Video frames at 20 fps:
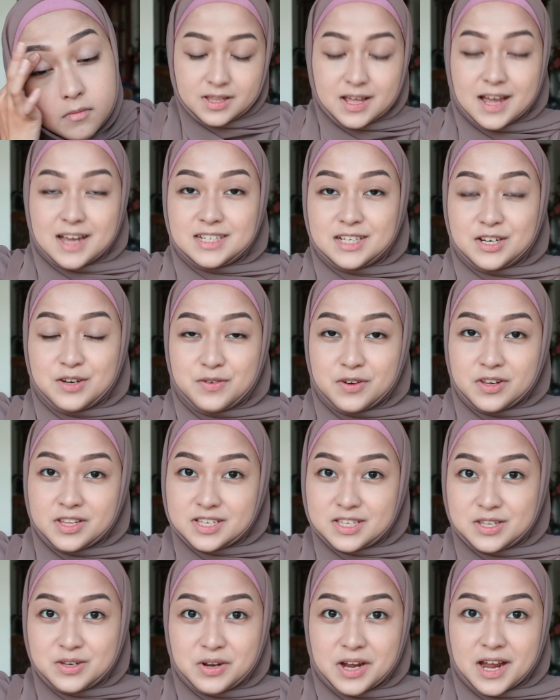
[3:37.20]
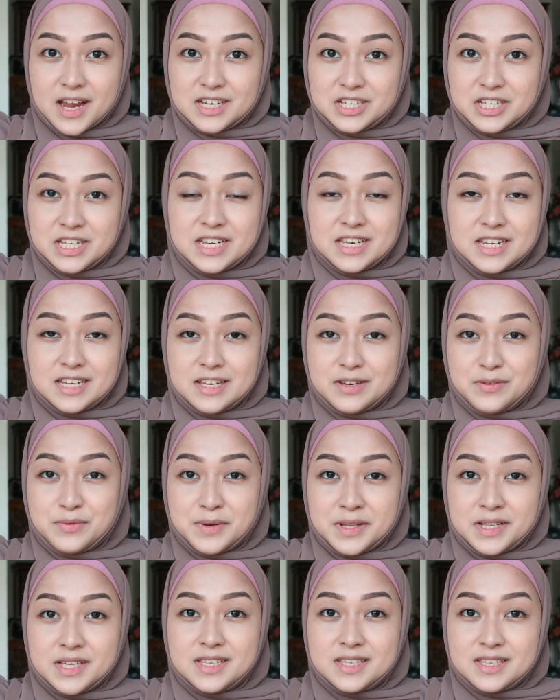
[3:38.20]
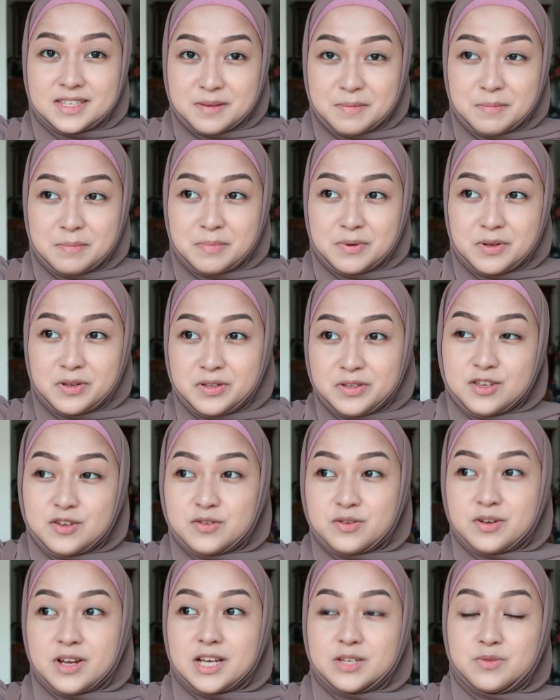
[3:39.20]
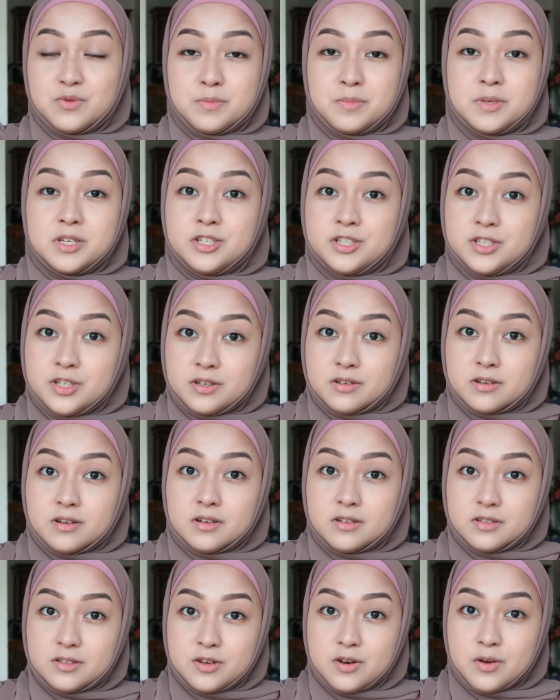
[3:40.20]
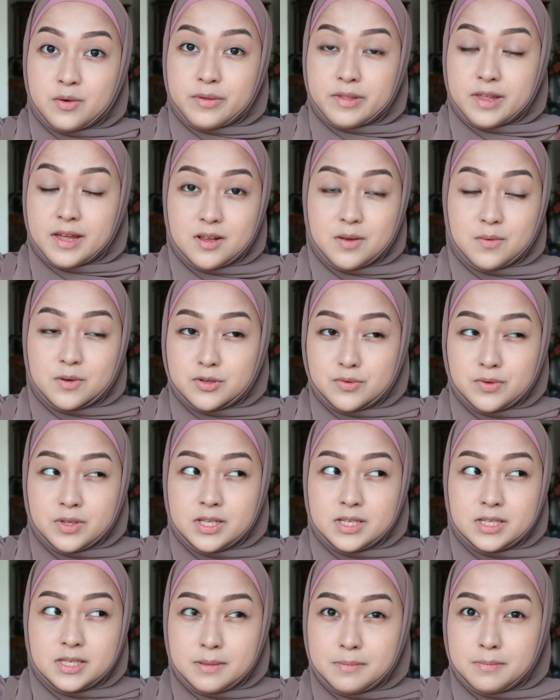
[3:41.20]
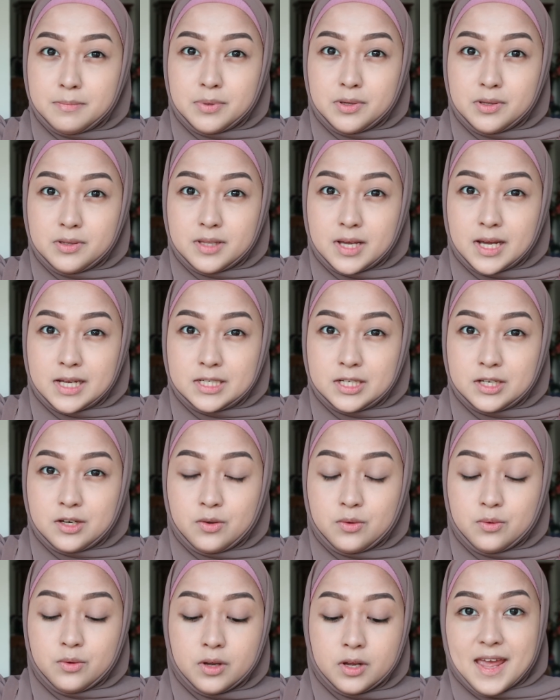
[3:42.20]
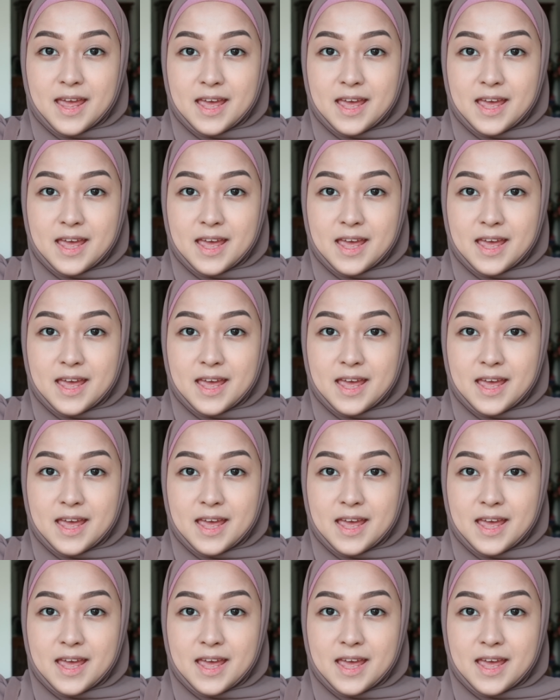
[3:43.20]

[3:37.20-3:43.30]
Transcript: The eyeshadow for this look, I actually did it really simple. You guys would be shook to know that it was really simple, the eyeshadow.